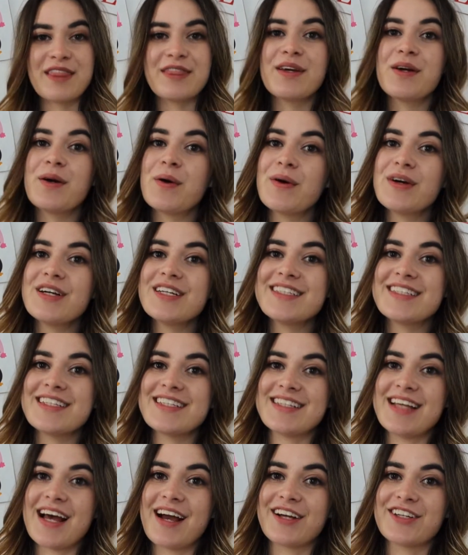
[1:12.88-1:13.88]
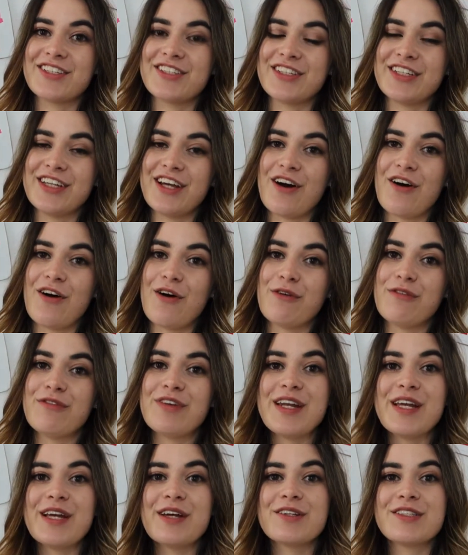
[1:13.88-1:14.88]
The course is actually all
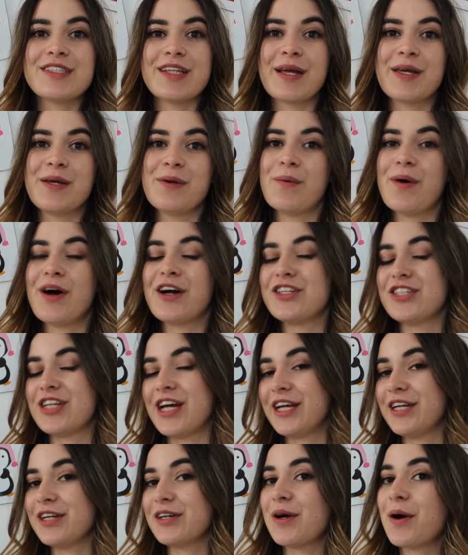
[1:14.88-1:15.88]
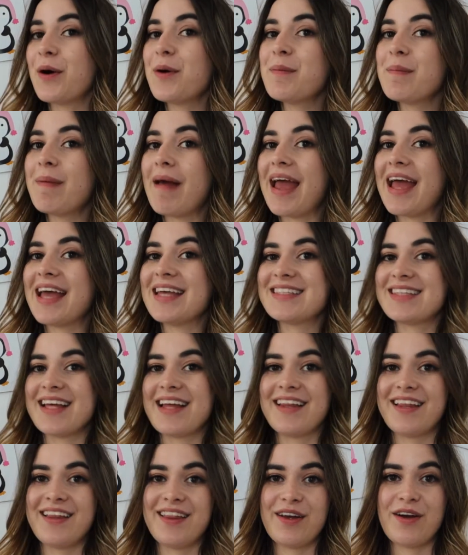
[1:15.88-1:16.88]
videos that you watch at your own pace,
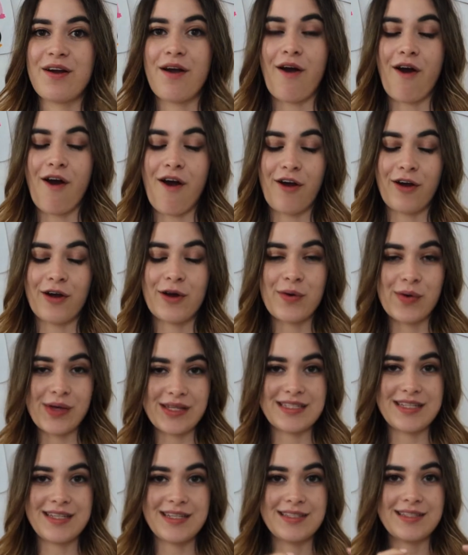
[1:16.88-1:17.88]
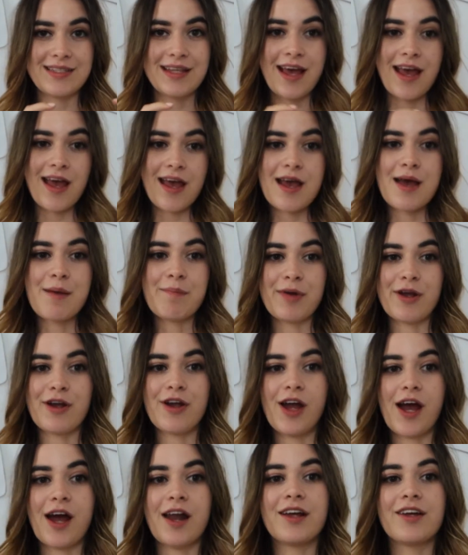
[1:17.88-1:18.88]
and then there are quizzes
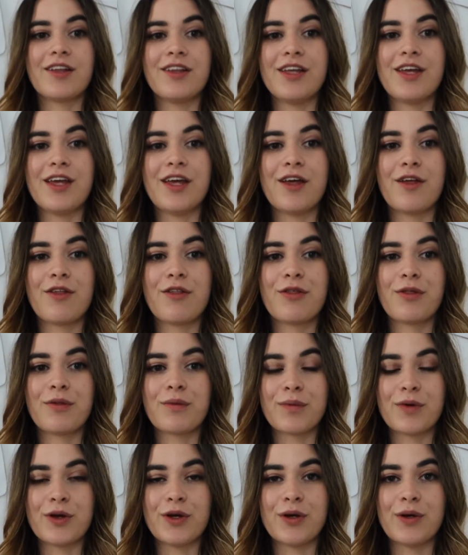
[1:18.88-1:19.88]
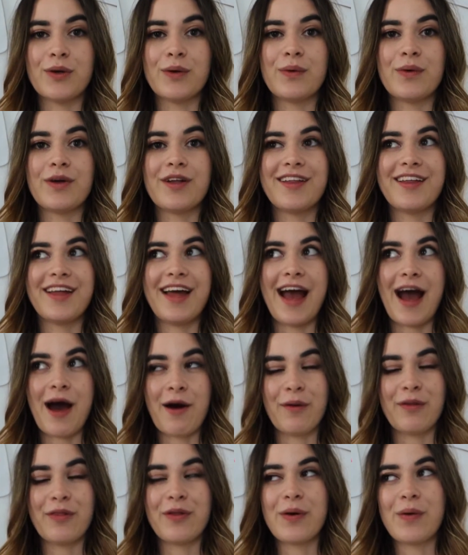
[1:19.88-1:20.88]
periodically
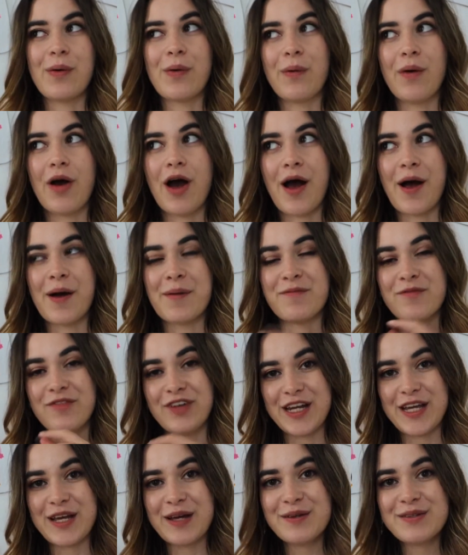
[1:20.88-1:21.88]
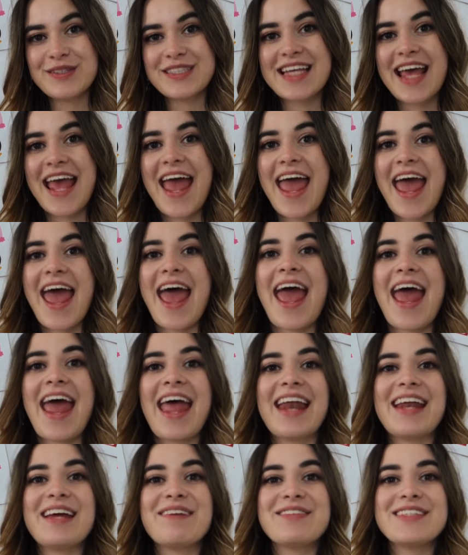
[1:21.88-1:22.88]
throughout the videos.
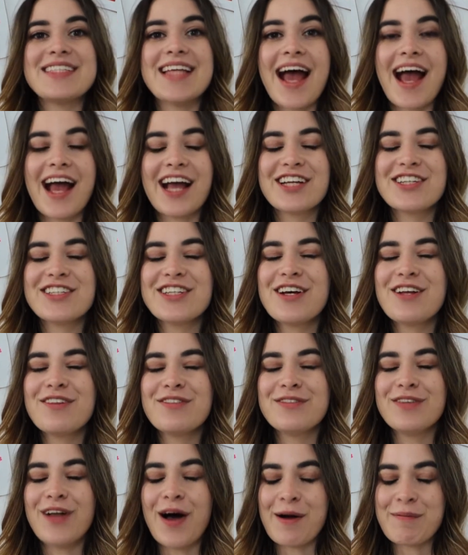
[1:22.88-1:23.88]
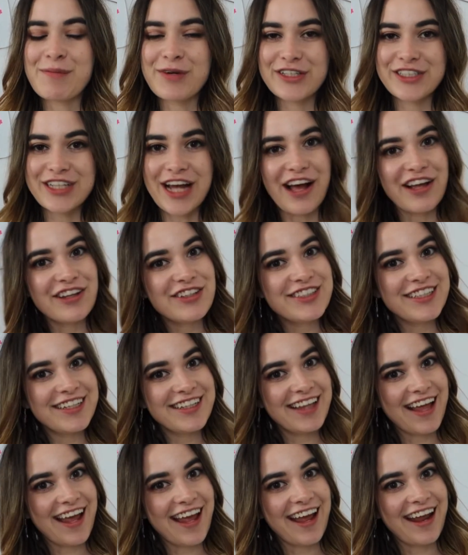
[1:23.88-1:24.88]
And it was actually a lot more
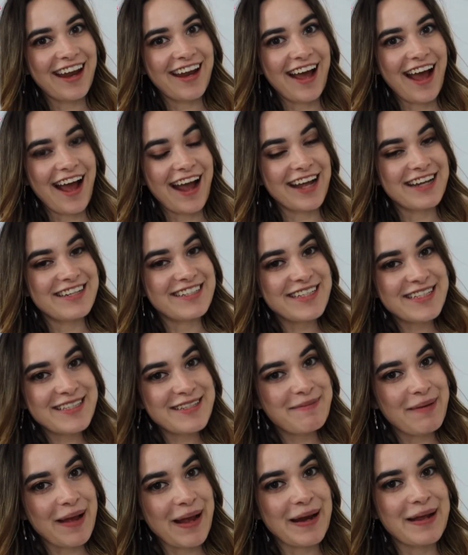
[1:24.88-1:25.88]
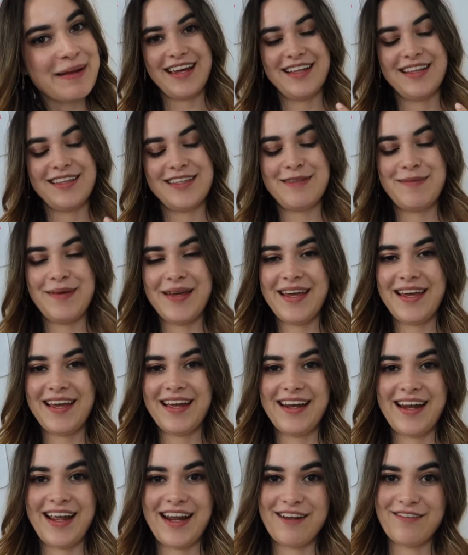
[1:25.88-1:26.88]
challenging than I anticipated in speaking
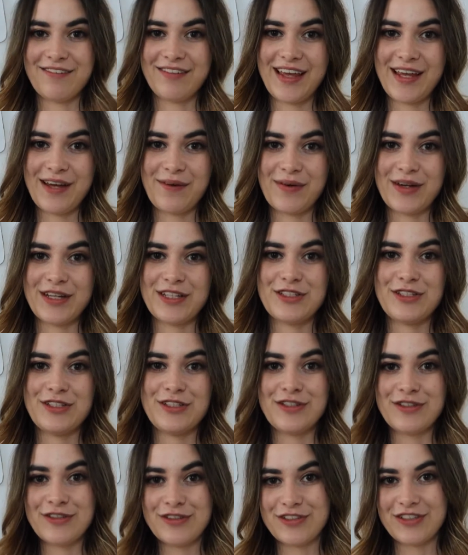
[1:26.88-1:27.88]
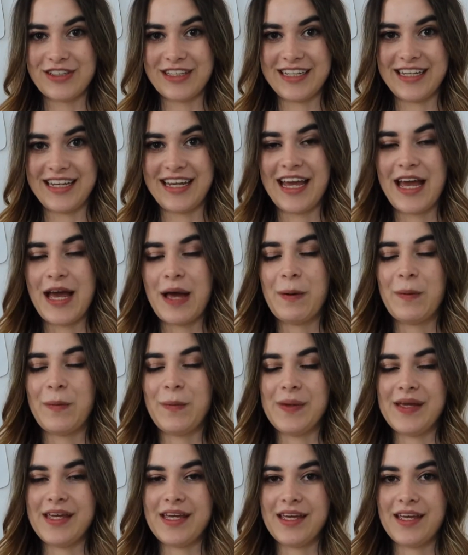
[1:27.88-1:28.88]
a native language. Usually
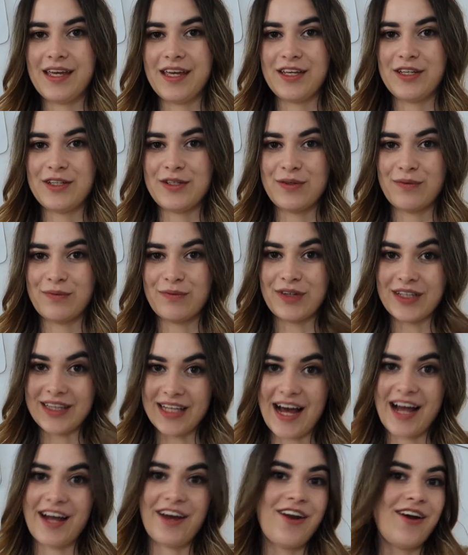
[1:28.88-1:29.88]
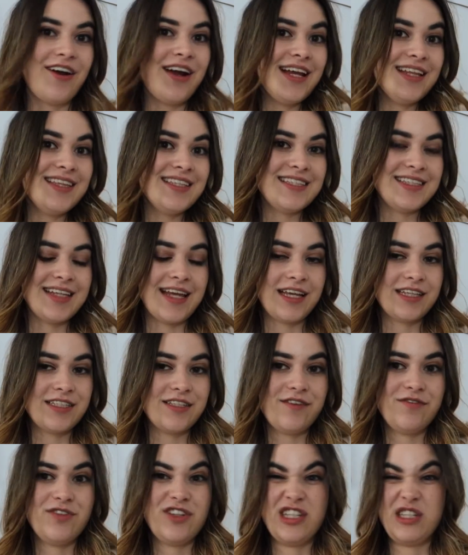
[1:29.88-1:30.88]
you rely on our instincts
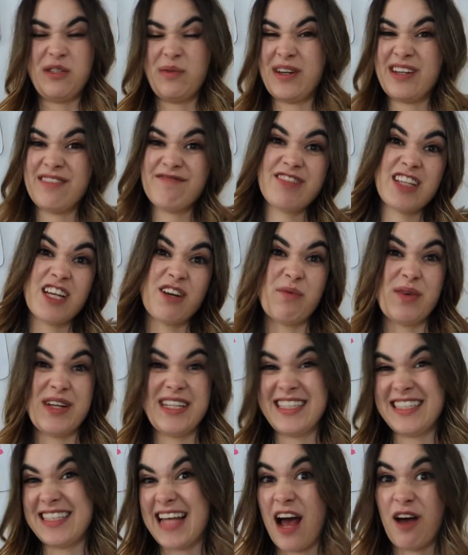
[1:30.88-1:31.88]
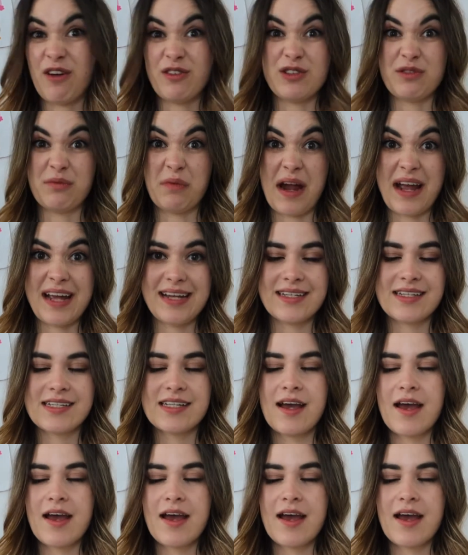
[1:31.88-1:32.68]
of just what sounds right.